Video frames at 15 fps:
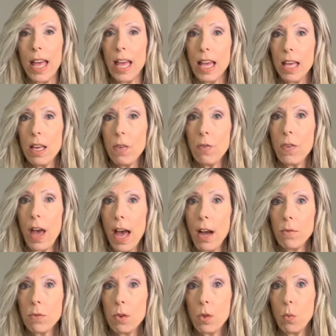if
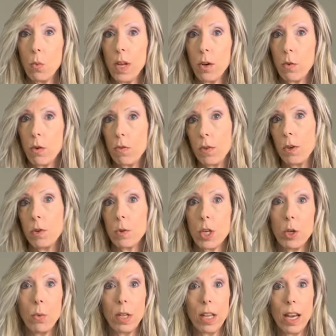after the wig review you
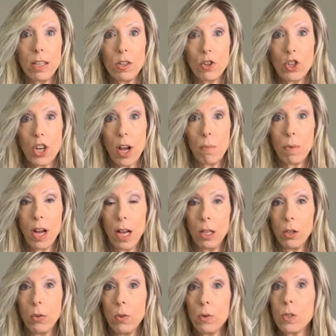would like to shop
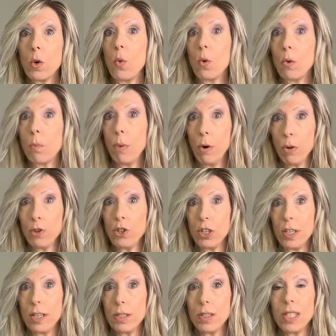colors or
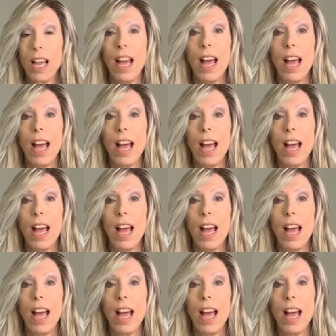purchase,